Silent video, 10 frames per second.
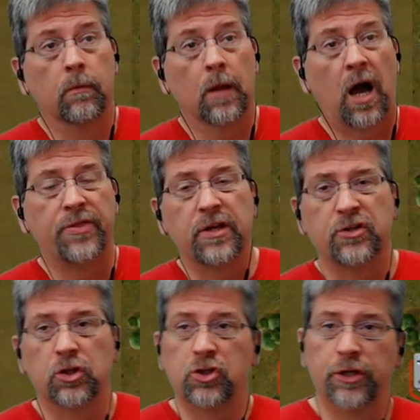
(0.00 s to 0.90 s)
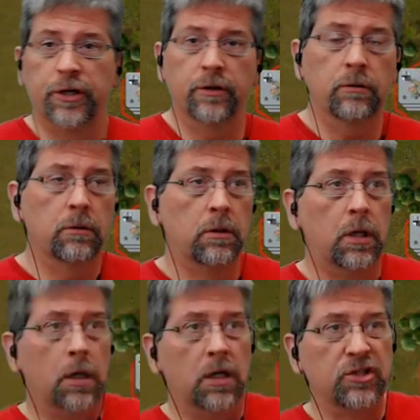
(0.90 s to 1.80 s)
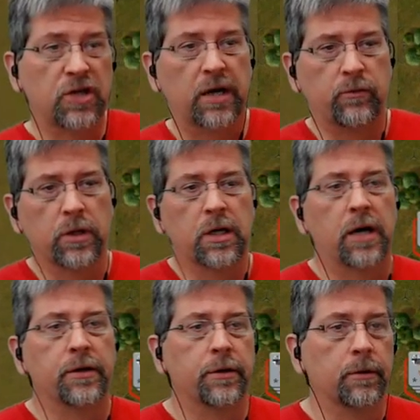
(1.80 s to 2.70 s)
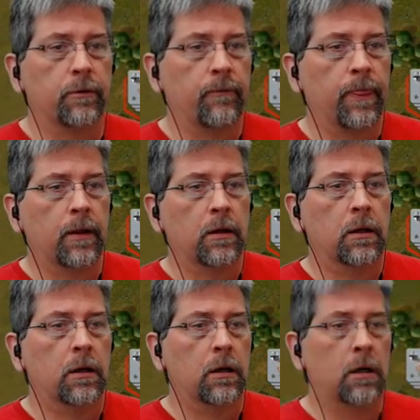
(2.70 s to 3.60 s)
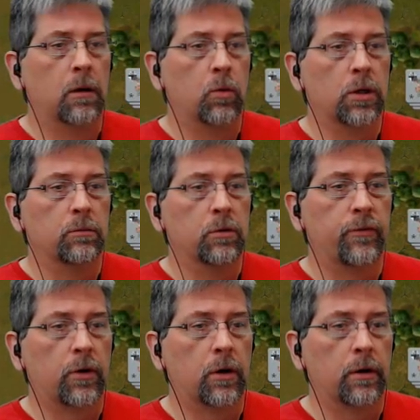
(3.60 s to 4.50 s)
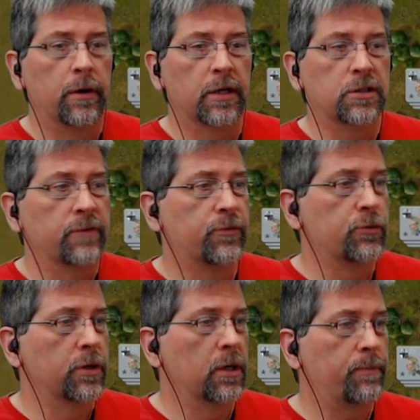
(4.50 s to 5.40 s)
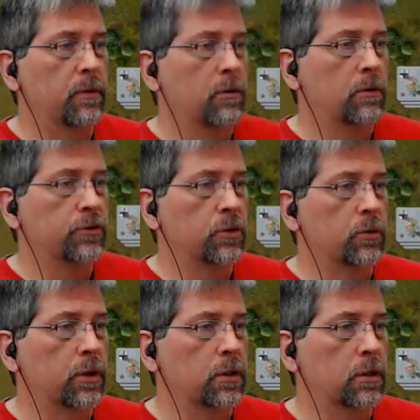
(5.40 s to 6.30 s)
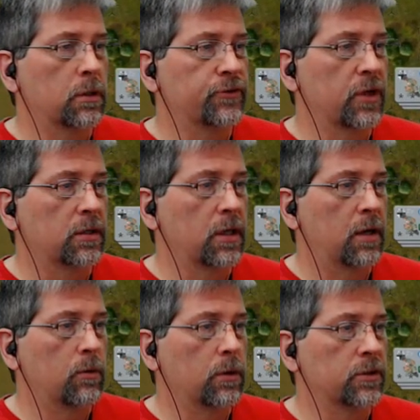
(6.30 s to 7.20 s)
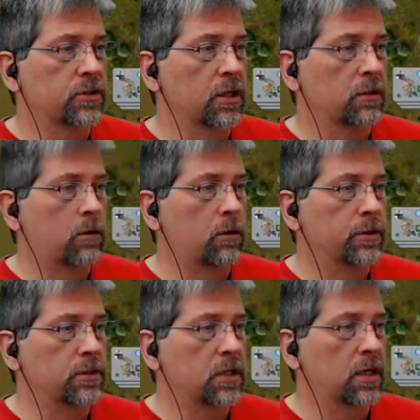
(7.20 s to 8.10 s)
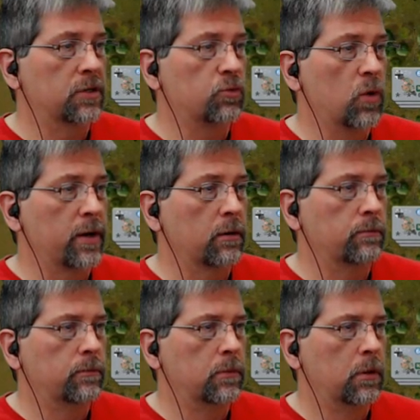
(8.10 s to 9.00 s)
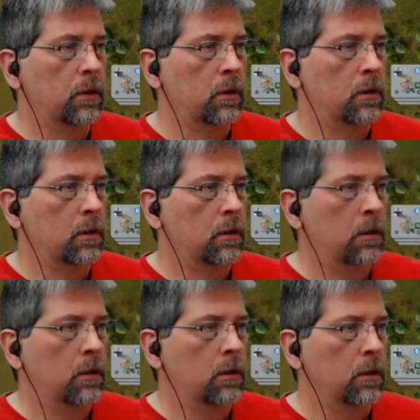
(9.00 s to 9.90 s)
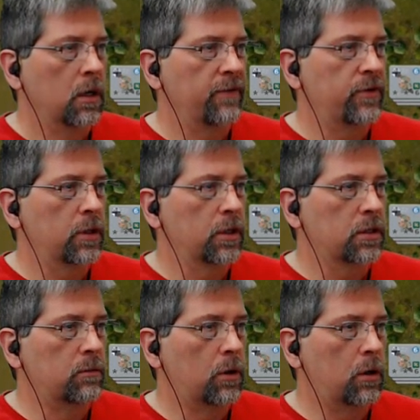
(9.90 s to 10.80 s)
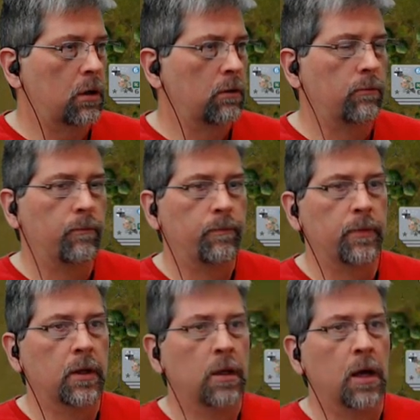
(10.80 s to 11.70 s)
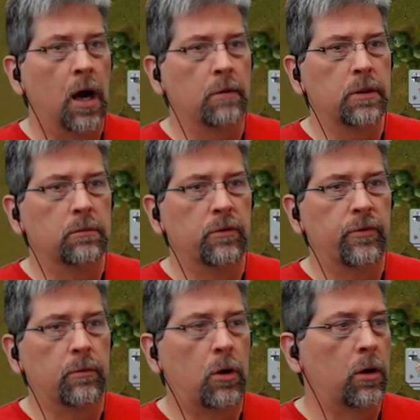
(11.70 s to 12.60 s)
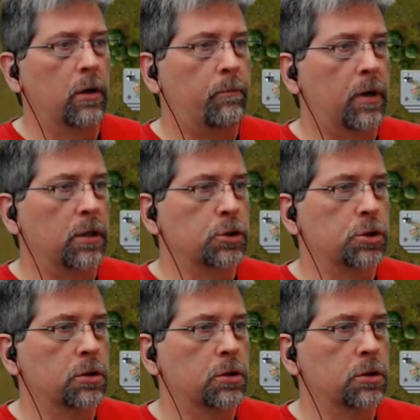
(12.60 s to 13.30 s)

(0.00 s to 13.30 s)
think it's a good scenario. It's gotten really hot in here. We're going to move our next infantry up, so we're not going to select that. We're going to select all these guys. Right, left click them all. I'm going to move them all in a bunch.